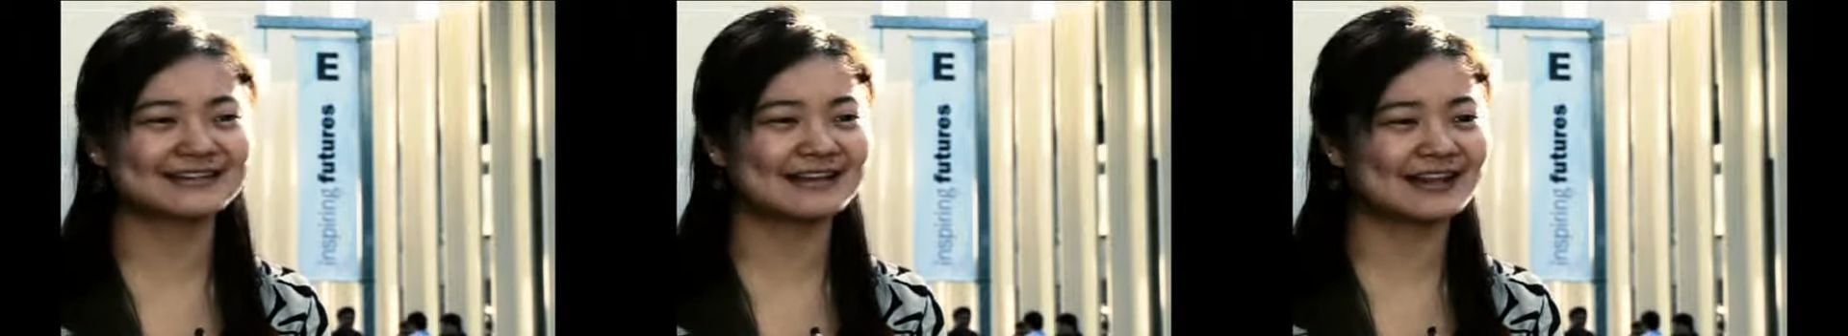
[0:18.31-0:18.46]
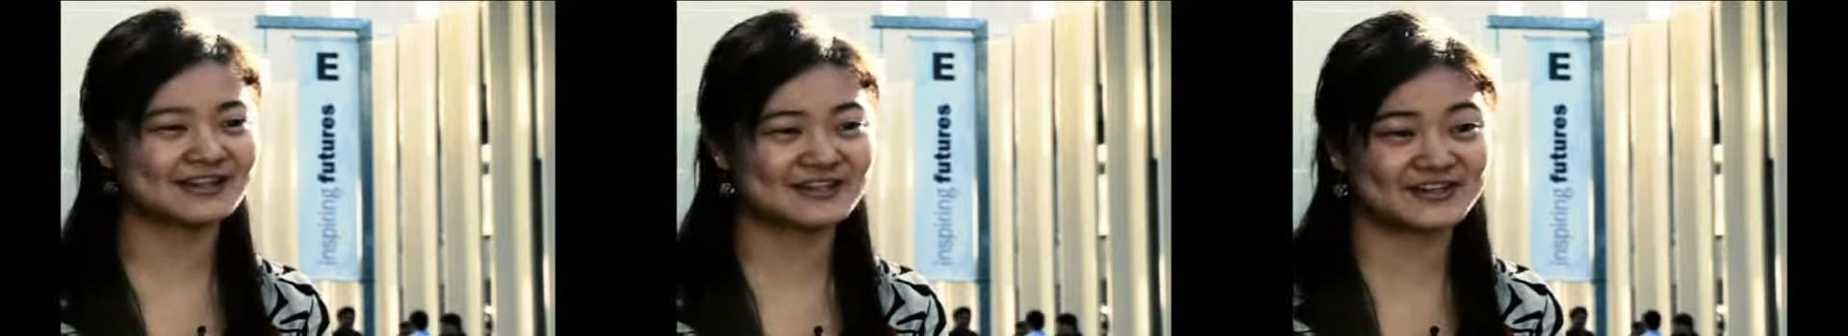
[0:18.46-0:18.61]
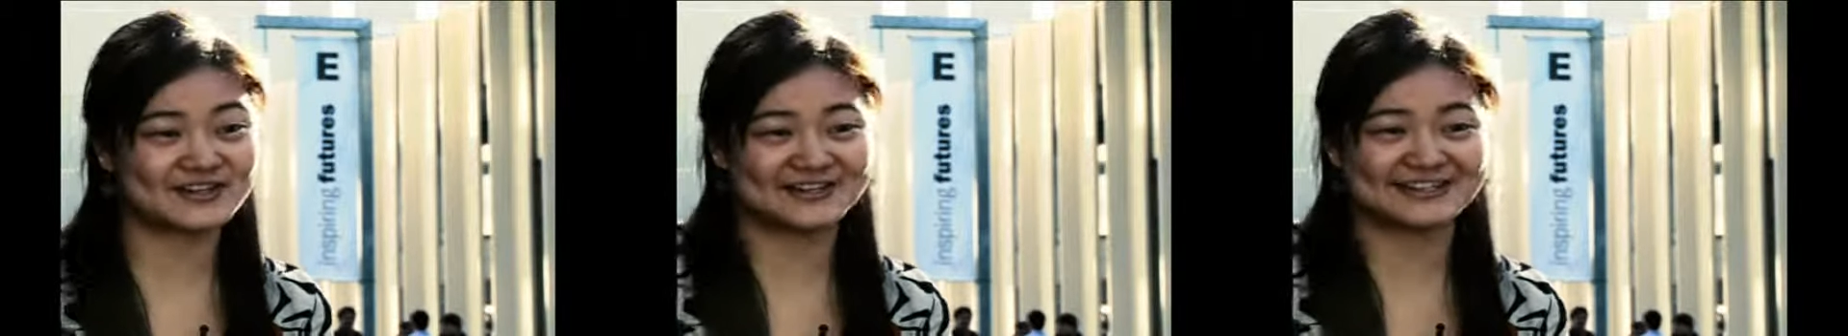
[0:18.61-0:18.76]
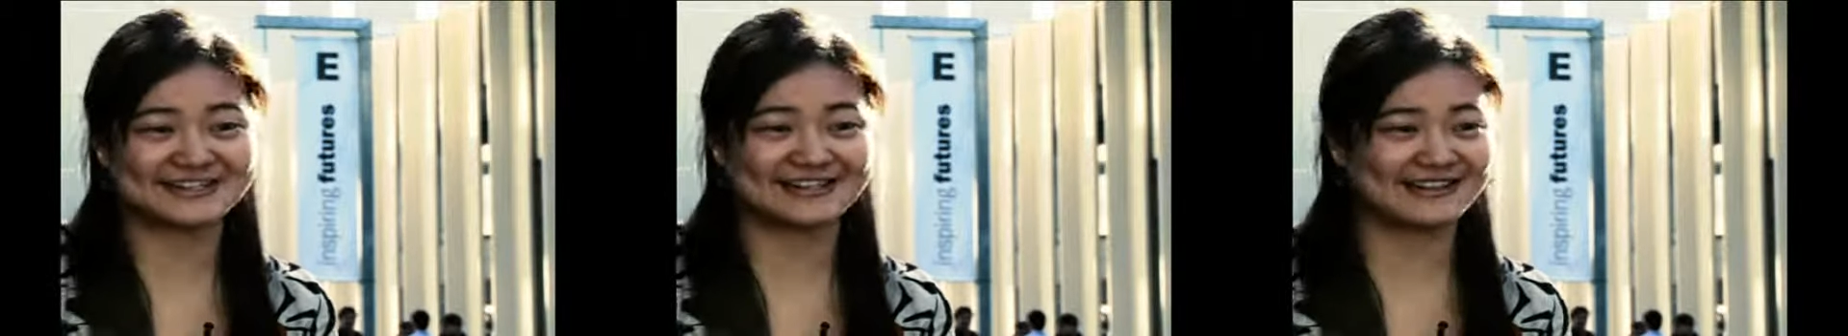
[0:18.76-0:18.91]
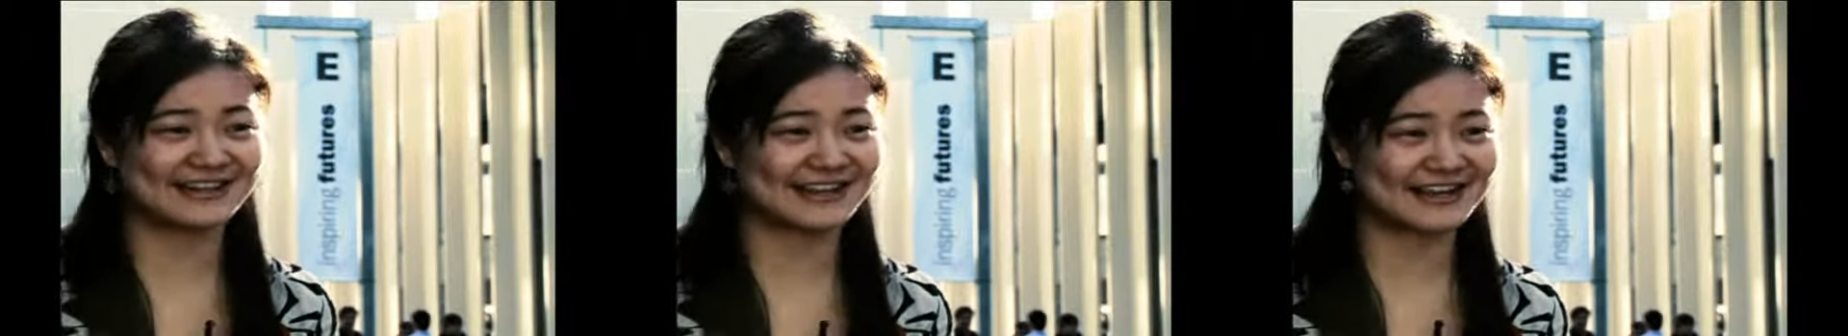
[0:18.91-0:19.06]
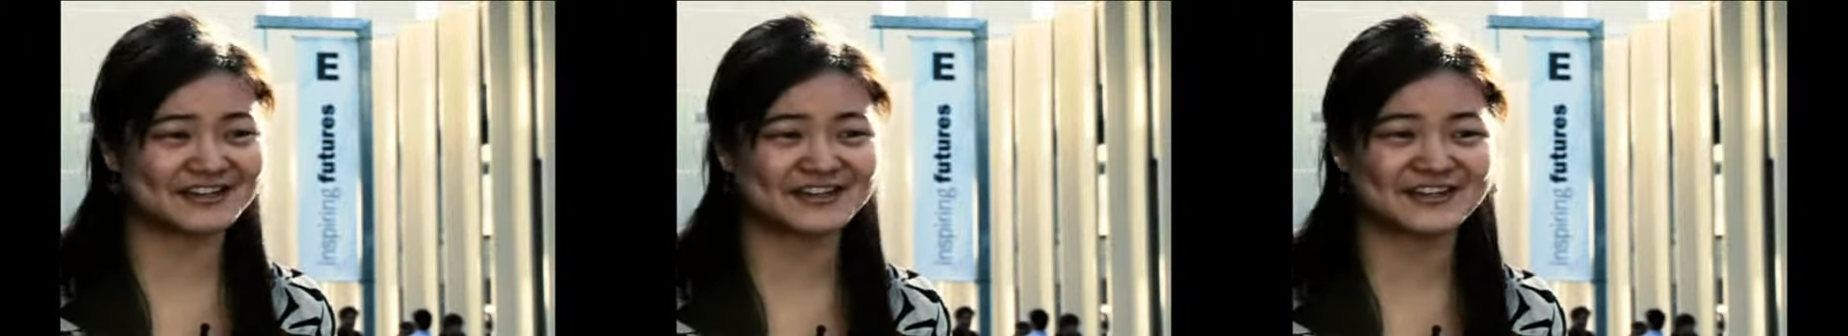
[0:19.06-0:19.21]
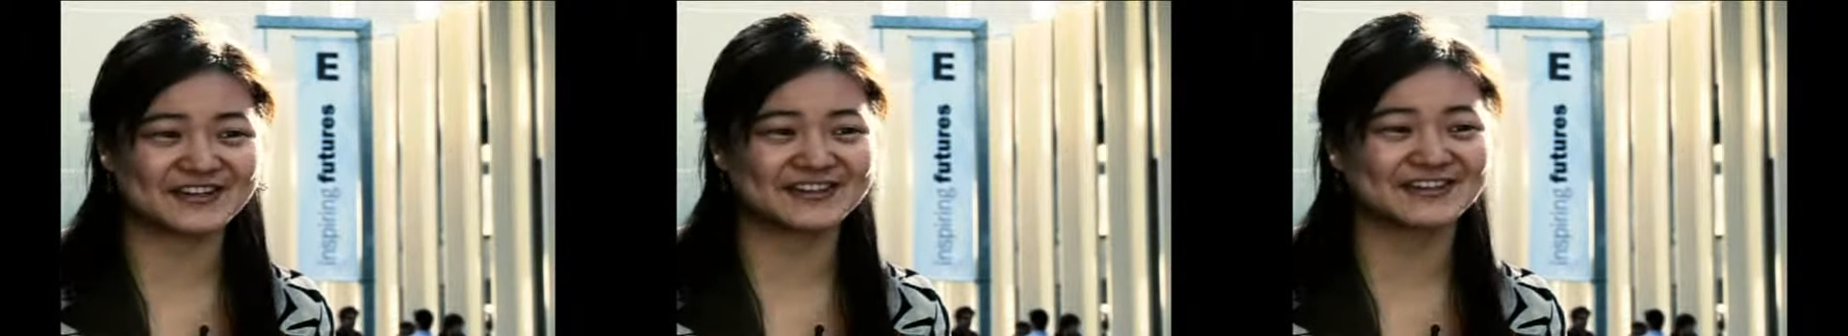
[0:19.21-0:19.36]
and
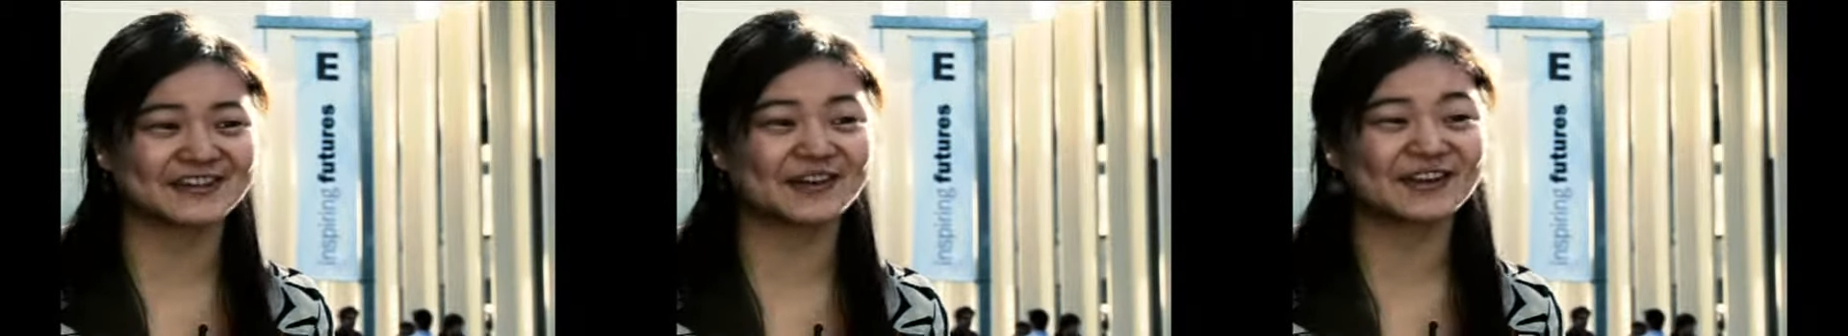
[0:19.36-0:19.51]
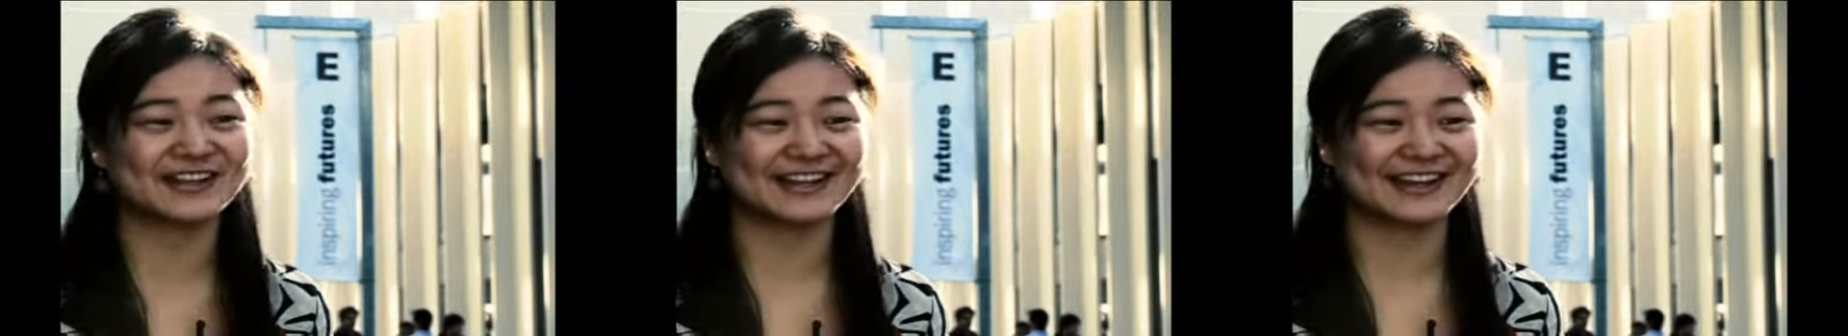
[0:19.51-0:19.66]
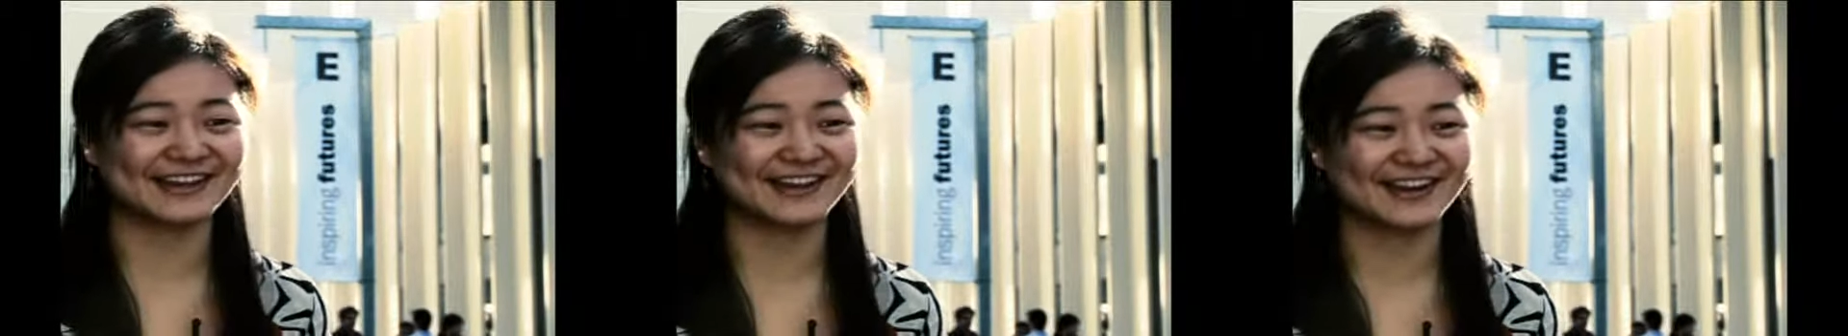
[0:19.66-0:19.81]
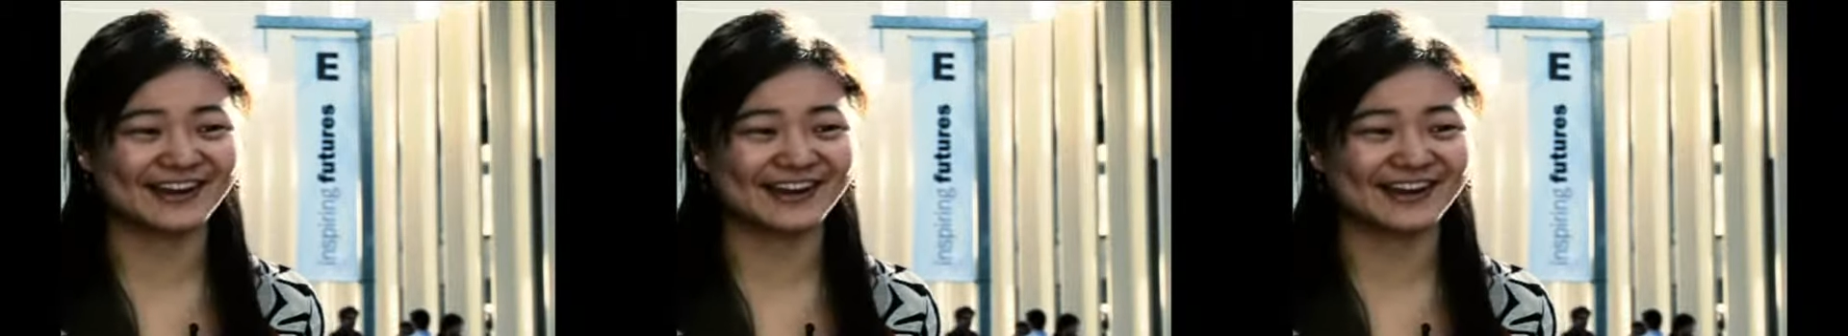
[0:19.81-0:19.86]
lectures all day